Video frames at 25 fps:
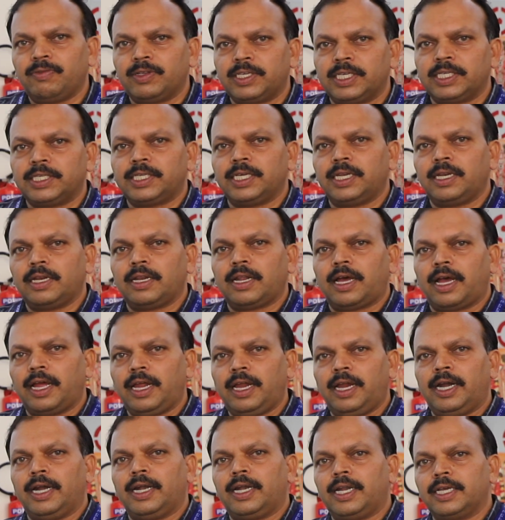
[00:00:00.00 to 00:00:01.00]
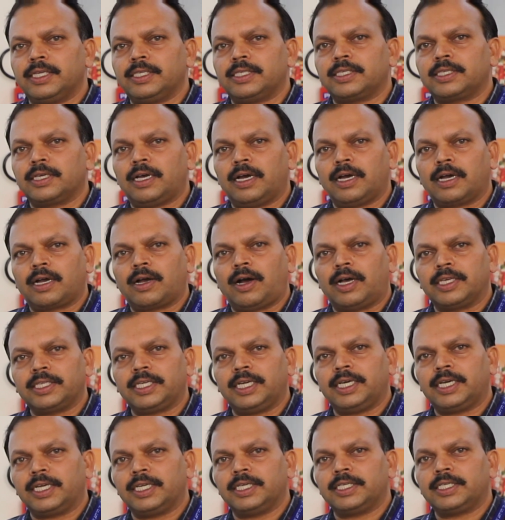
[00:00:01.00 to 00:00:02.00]
which is in high intense
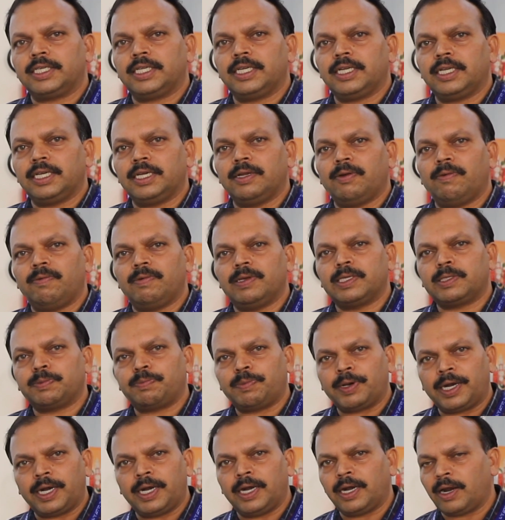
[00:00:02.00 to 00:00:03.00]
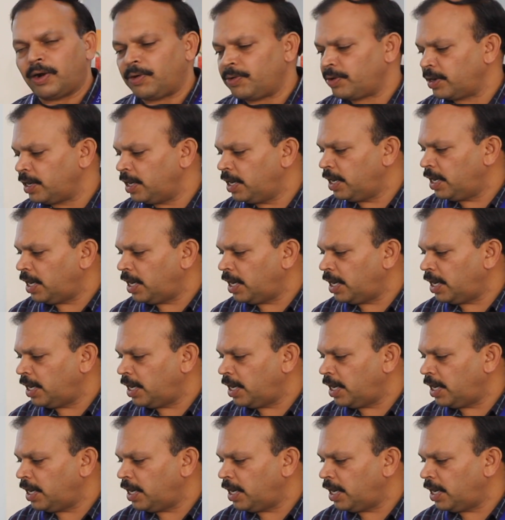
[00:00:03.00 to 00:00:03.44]
concentration, it will be sprayed out,